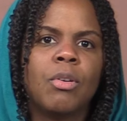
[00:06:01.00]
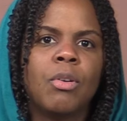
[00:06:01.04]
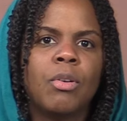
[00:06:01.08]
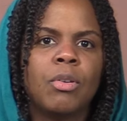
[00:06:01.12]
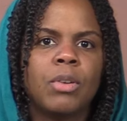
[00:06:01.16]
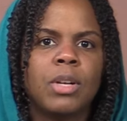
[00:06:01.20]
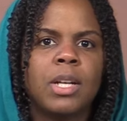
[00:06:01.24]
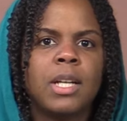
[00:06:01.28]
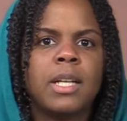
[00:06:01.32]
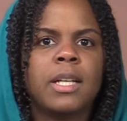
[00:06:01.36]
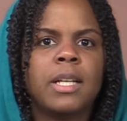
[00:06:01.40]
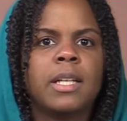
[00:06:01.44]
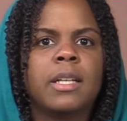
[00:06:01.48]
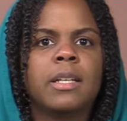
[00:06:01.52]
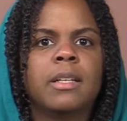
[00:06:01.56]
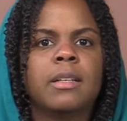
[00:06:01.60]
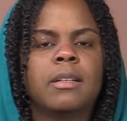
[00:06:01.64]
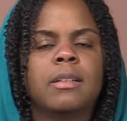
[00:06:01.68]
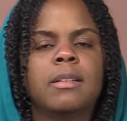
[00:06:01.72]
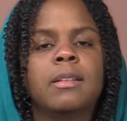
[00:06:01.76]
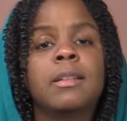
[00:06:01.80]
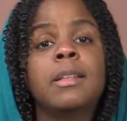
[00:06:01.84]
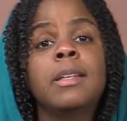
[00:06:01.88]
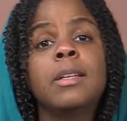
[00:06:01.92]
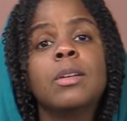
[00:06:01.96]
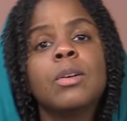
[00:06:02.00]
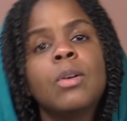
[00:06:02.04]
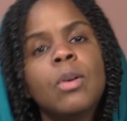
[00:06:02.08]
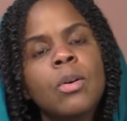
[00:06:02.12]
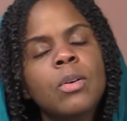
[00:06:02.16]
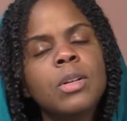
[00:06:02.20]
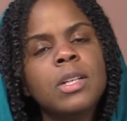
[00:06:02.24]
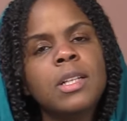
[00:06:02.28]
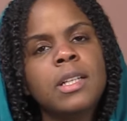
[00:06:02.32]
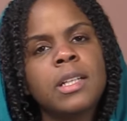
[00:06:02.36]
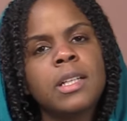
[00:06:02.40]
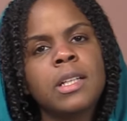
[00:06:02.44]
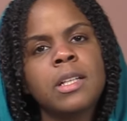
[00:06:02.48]
only the
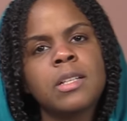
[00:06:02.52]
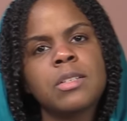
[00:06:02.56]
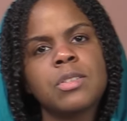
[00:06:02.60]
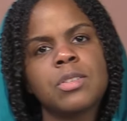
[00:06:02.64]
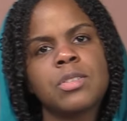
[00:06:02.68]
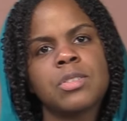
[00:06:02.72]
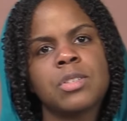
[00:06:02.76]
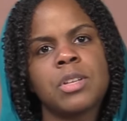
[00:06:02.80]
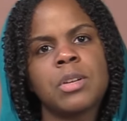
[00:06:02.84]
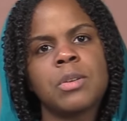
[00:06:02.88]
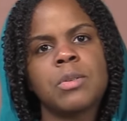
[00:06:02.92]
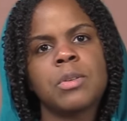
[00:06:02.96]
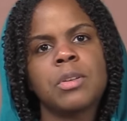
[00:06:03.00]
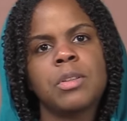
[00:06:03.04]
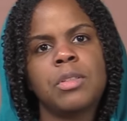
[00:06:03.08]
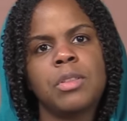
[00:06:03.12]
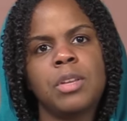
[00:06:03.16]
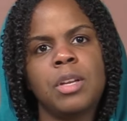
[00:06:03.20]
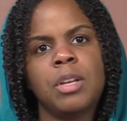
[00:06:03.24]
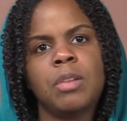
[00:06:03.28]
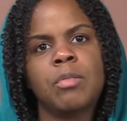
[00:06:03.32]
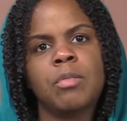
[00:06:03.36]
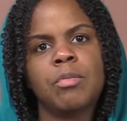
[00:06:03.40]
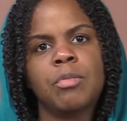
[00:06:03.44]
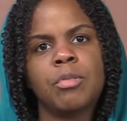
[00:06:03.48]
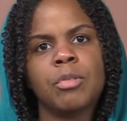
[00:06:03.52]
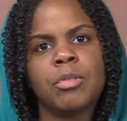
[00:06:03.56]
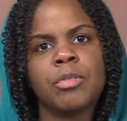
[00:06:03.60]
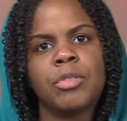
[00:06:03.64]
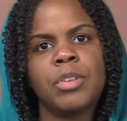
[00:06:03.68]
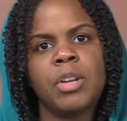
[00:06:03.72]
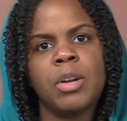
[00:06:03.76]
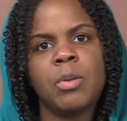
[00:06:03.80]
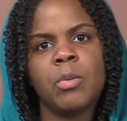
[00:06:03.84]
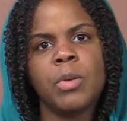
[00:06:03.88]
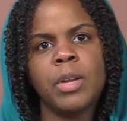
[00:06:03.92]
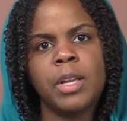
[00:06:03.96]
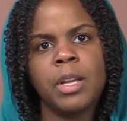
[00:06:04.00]
only necessary thing for
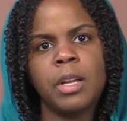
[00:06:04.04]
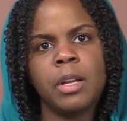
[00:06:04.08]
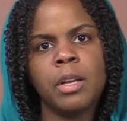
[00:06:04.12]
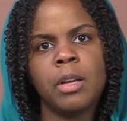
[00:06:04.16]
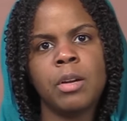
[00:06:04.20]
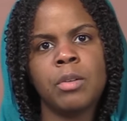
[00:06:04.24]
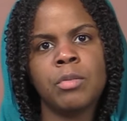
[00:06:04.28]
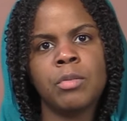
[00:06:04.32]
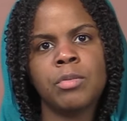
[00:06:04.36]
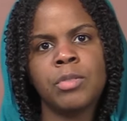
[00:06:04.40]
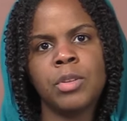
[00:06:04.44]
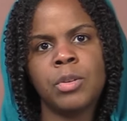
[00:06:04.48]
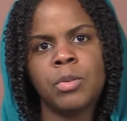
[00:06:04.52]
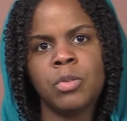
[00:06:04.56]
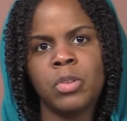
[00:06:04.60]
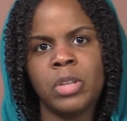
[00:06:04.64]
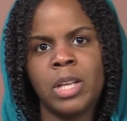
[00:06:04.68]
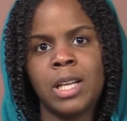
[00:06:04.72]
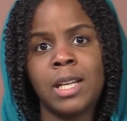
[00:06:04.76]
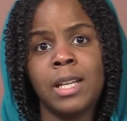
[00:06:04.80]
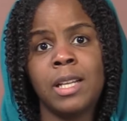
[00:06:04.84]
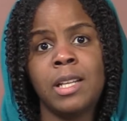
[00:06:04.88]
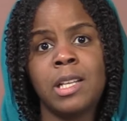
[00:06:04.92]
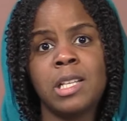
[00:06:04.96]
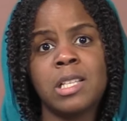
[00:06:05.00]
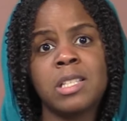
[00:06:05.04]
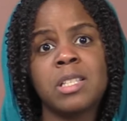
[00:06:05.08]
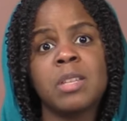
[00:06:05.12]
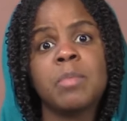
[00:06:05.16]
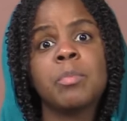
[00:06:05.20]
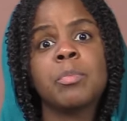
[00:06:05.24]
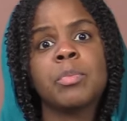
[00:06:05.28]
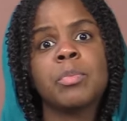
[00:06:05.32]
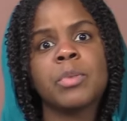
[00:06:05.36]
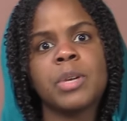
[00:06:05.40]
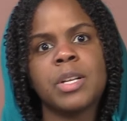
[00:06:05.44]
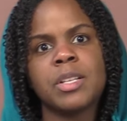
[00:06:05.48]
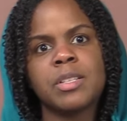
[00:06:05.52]
the awakening of the Kundalini is the
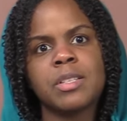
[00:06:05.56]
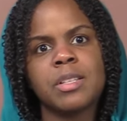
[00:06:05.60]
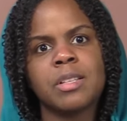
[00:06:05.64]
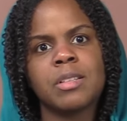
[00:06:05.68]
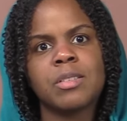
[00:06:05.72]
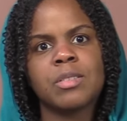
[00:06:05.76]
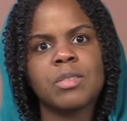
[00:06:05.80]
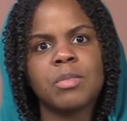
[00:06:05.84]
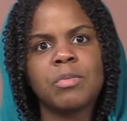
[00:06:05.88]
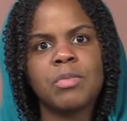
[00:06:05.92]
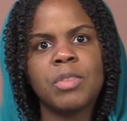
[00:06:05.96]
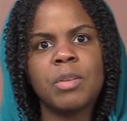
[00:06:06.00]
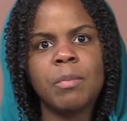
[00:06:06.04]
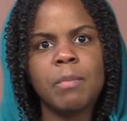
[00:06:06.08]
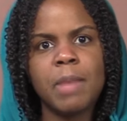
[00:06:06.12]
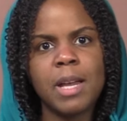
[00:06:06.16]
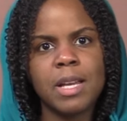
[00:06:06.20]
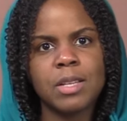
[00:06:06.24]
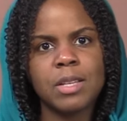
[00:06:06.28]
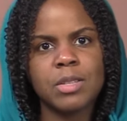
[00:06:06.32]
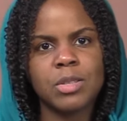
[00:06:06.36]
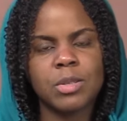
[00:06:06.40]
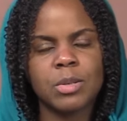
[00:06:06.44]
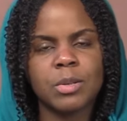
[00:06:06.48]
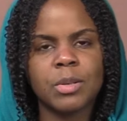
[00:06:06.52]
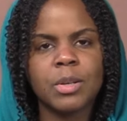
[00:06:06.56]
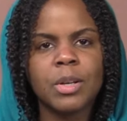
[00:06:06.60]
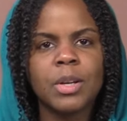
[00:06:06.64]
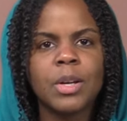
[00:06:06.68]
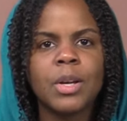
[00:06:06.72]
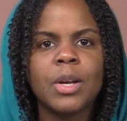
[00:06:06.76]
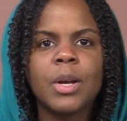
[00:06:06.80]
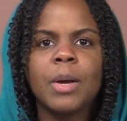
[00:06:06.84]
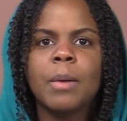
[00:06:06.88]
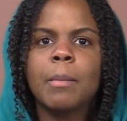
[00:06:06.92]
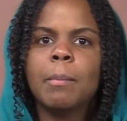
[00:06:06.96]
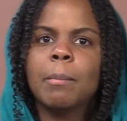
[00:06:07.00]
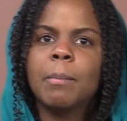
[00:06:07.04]
presence of the master.
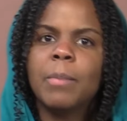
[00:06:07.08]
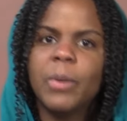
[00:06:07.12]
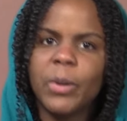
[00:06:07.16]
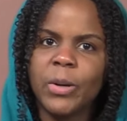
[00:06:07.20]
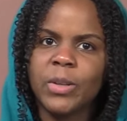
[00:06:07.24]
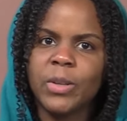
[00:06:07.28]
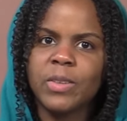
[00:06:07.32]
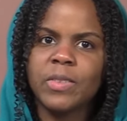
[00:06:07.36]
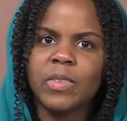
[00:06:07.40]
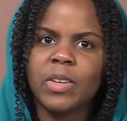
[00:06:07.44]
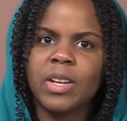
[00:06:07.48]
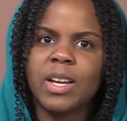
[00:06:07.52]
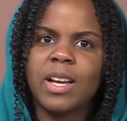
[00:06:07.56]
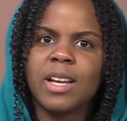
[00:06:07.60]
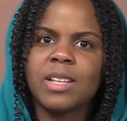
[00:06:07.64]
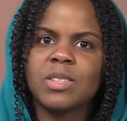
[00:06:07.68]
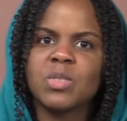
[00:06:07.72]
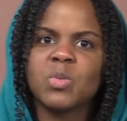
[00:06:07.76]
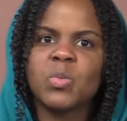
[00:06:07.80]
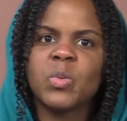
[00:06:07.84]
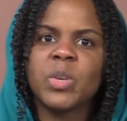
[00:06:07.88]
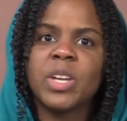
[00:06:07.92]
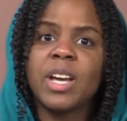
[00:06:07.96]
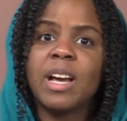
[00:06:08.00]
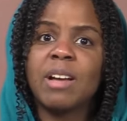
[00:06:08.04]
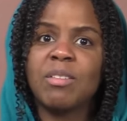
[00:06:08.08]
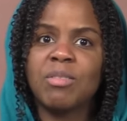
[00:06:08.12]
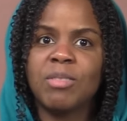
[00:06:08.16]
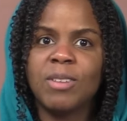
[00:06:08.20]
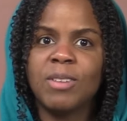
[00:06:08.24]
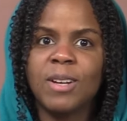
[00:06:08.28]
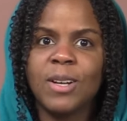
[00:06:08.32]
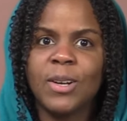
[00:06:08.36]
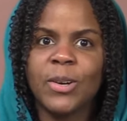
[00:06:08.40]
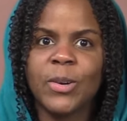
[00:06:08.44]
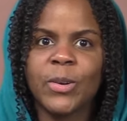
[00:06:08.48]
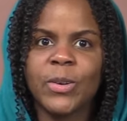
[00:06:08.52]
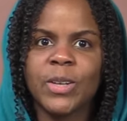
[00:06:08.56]
But as we have
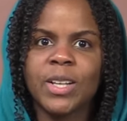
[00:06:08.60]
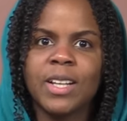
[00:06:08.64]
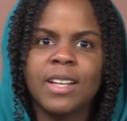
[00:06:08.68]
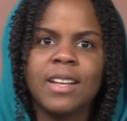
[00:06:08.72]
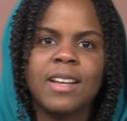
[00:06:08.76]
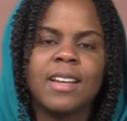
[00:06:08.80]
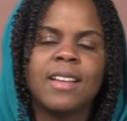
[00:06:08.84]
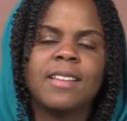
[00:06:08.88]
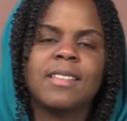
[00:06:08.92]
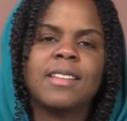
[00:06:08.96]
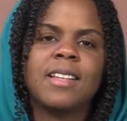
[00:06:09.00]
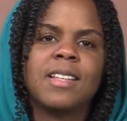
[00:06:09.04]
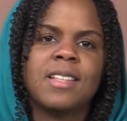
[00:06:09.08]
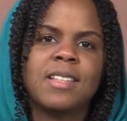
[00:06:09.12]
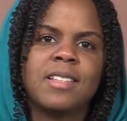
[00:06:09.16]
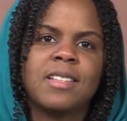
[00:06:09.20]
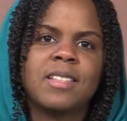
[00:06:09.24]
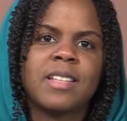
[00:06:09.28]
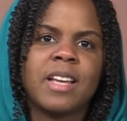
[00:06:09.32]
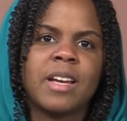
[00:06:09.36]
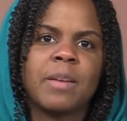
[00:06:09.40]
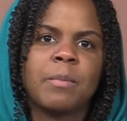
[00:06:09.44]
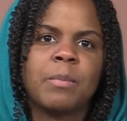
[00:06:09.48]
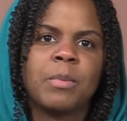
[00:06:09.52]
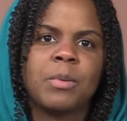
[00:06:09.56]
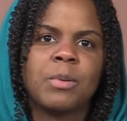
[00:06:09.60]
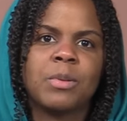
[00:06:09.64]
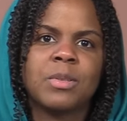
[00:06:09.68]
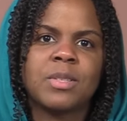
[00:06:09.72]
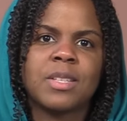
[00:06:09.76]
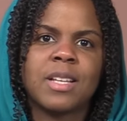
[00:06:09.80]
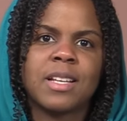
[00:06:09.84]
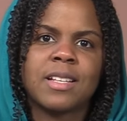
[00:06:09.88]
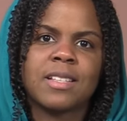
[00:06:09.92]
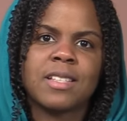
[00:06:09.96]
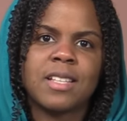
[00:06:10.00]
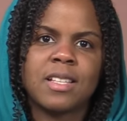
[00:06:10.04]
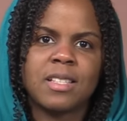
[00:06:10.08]
learned, the
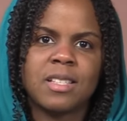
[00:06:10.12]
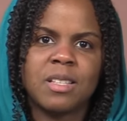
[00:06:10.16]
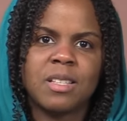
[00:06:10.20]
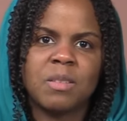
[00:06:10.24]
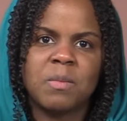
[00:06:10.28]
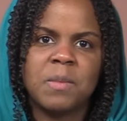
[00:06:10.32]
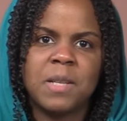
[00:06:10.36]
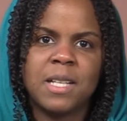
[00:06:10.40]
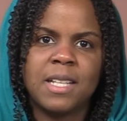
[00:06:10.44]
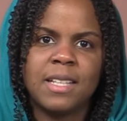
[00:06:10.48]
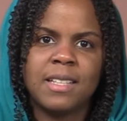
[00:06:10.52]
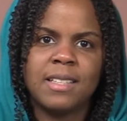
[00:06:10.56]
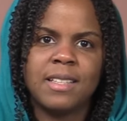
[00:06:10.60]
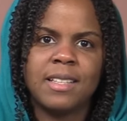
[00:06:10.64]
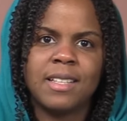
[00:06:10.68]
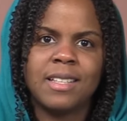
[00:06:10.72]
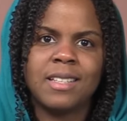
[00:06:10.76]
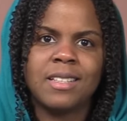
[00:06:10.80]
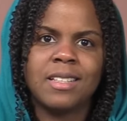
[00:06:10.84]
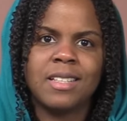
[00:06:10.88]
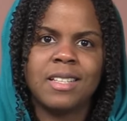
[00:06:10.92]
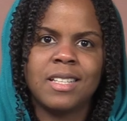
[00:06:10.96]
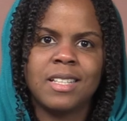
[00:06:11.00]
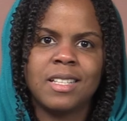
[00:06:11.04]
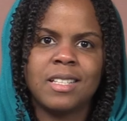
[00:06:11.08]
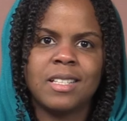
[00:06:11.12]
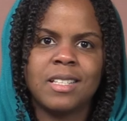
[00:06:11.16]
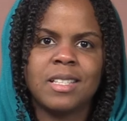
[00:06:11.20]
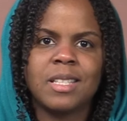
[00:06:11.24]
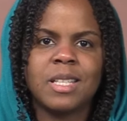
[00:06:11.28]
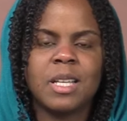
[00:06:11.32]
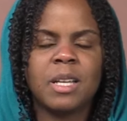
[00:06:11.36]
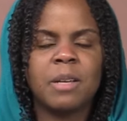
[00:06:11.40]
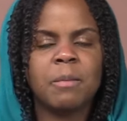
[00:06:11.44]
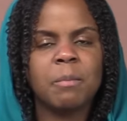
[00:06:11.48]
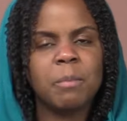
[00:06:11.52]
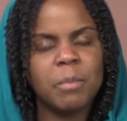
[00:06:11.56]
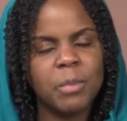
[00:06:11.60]
disciple's accessibility
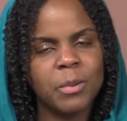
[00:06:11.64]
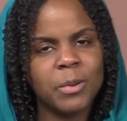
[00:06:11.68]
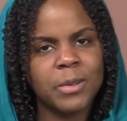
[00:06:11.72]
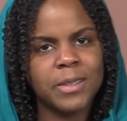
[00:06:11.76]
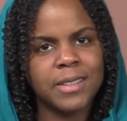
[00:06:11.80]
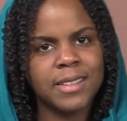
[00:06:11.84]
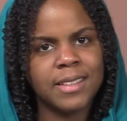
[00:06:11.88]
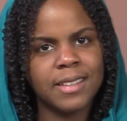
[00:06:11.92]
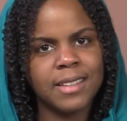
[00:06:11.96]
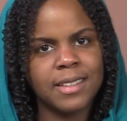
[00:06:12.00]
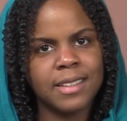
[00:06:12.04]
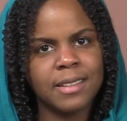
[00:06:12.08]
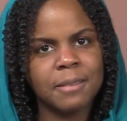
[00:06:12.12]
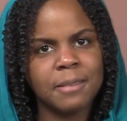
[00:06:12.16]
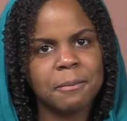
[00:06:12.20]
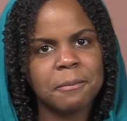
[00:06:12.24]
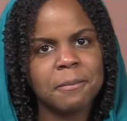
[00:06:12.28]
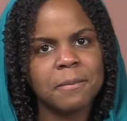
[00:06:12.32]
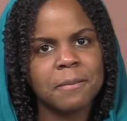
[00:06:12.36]
is important.